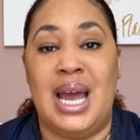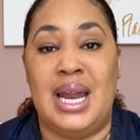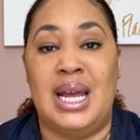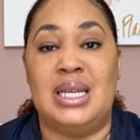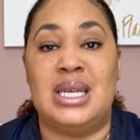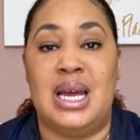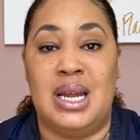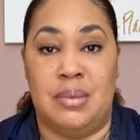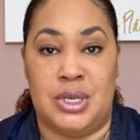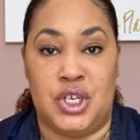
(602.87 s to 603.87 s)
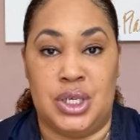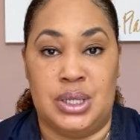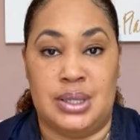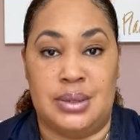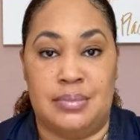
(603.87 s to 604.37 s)
headings, and
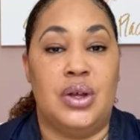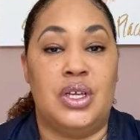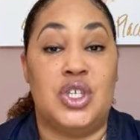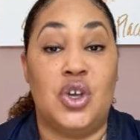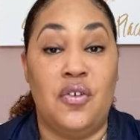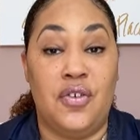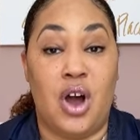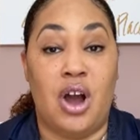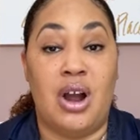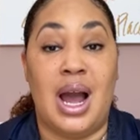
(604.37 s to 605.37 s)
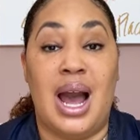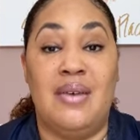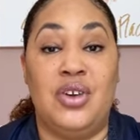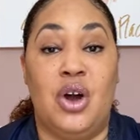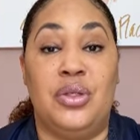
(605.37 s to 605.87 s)
images. So far,
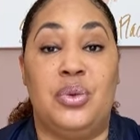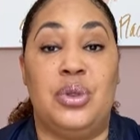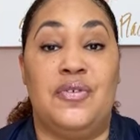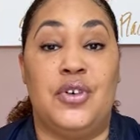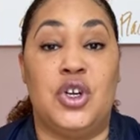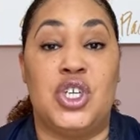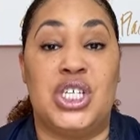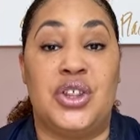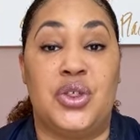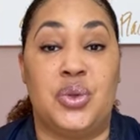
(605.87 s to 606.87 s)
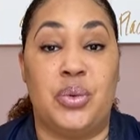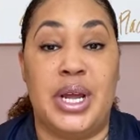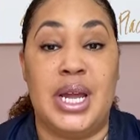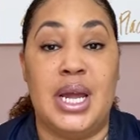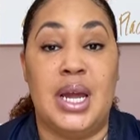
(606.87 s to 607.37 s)
I've gone through the first
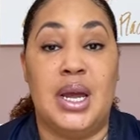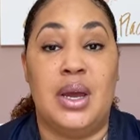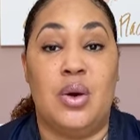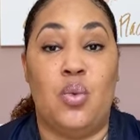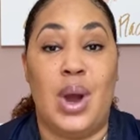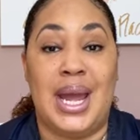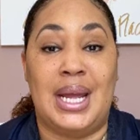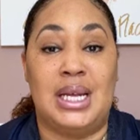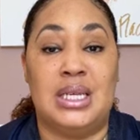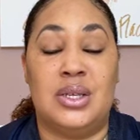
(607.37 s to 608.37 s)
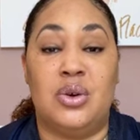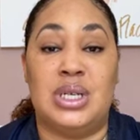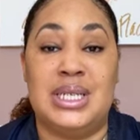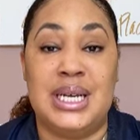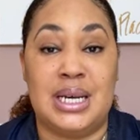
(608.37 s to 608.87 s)
3 ways
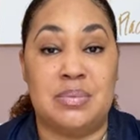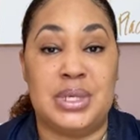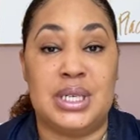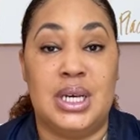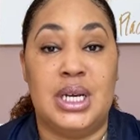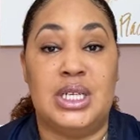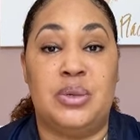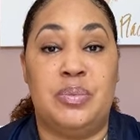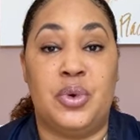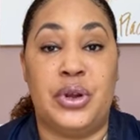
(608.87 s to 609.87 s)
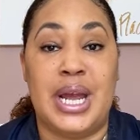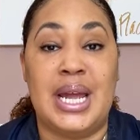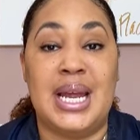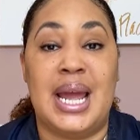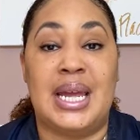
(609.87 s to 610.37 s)
or tips to
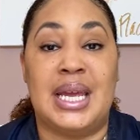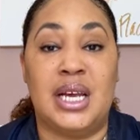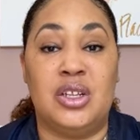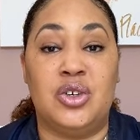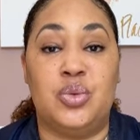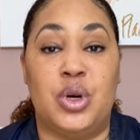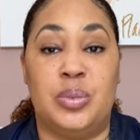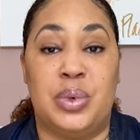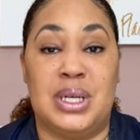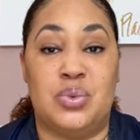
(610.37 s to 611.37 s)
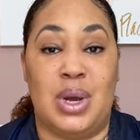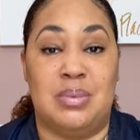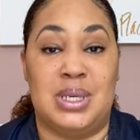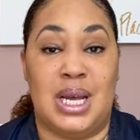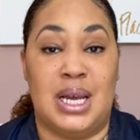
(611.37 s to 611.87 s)
create a killer WordPress
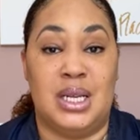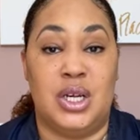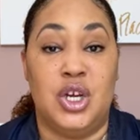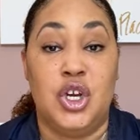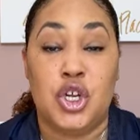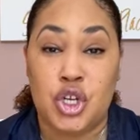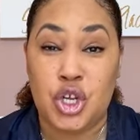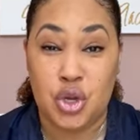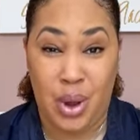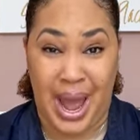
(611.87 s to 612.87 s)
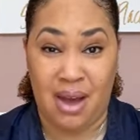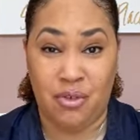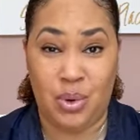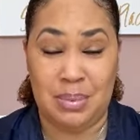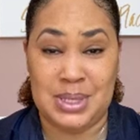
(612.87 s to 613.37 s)
website. Do you have
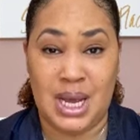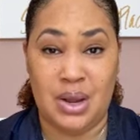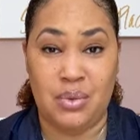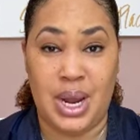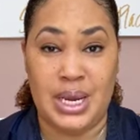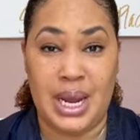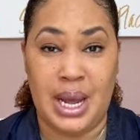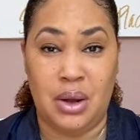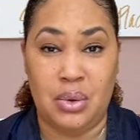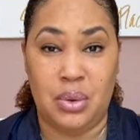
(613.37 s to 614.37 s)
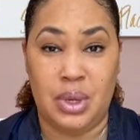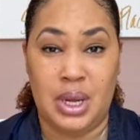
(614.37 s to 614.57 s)
a website right now?